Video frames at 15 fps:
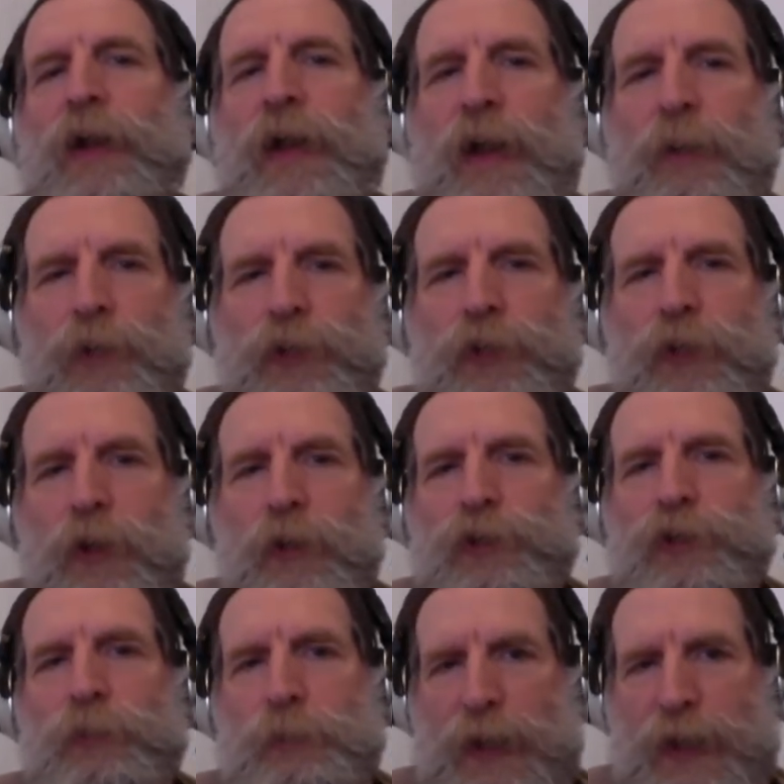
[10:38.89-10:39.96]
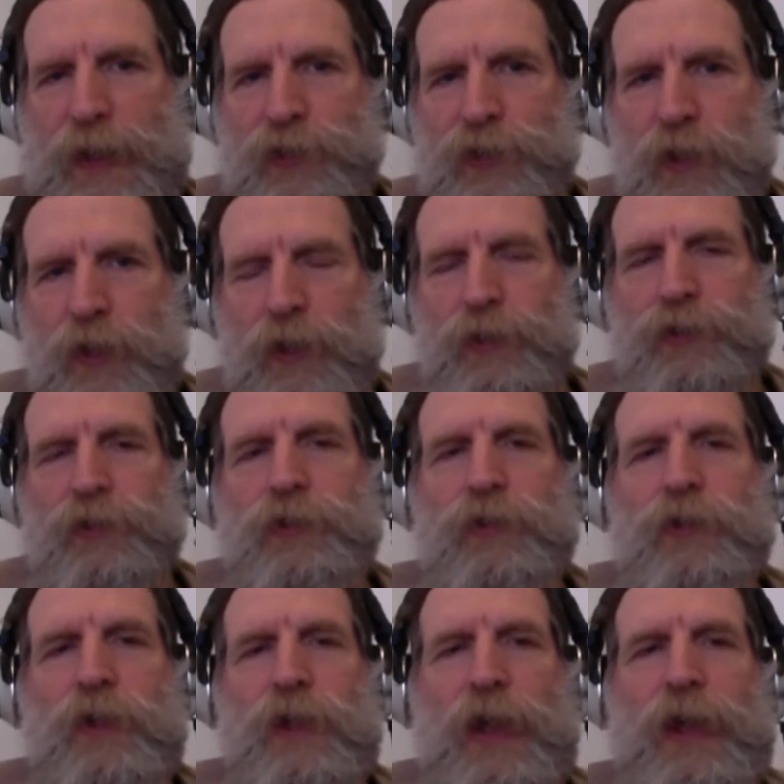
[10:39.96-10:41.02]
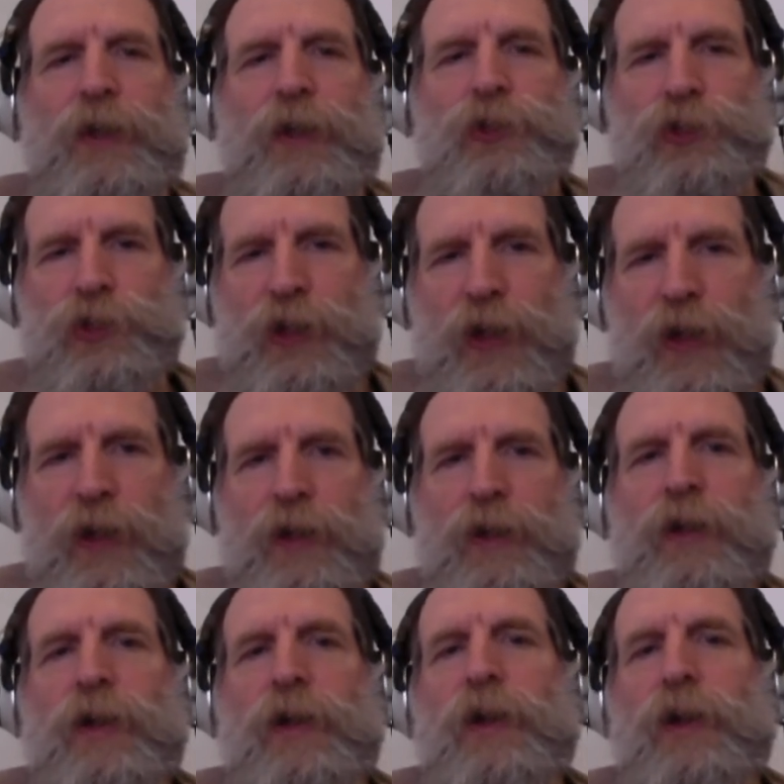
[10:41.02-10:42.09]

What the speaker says: It was those pictures getting shared